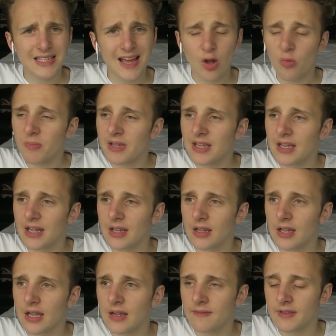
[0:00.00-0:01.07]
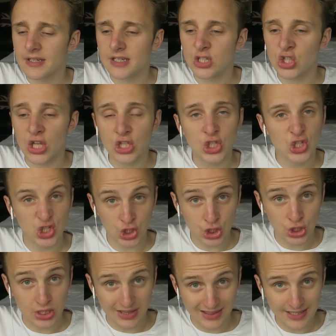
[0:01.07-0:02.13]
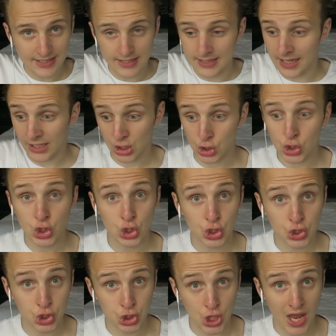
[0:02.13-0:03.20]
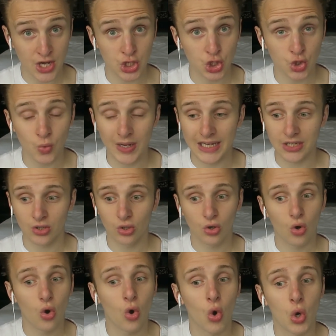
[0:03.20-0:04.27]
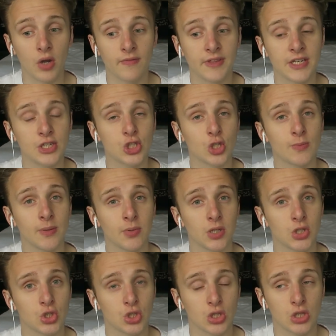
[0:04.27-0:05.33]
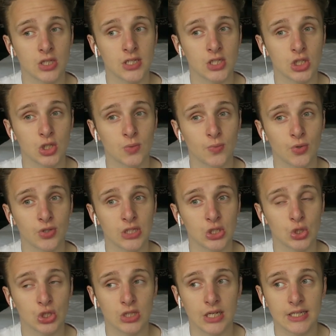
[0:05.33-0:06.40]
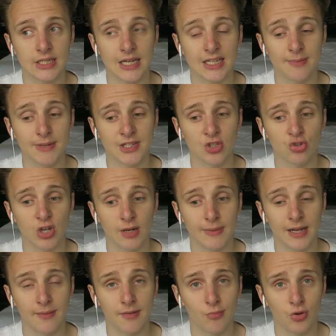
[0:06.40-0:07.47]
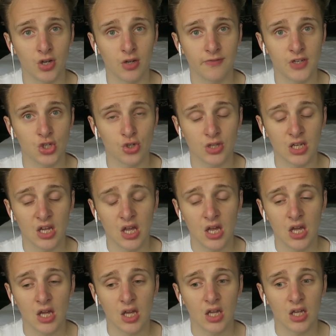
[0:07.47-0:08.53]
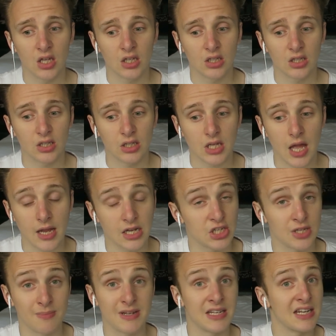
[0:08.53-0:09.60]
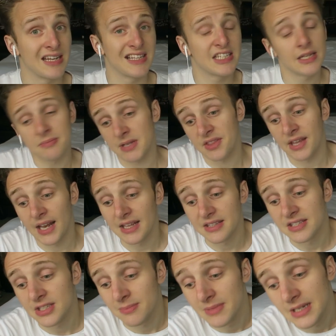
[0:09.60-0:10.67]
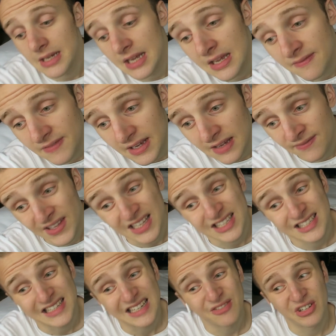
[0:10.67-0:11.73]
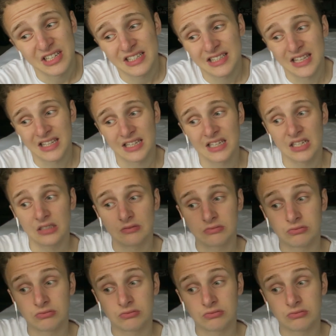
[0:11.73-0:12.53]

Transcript: tell me if this is like genuine, or if these two brothers are just like taking the piss and trying to make a bit of money off each other? Because I mean, it seems like the latter to me. If that's serious, then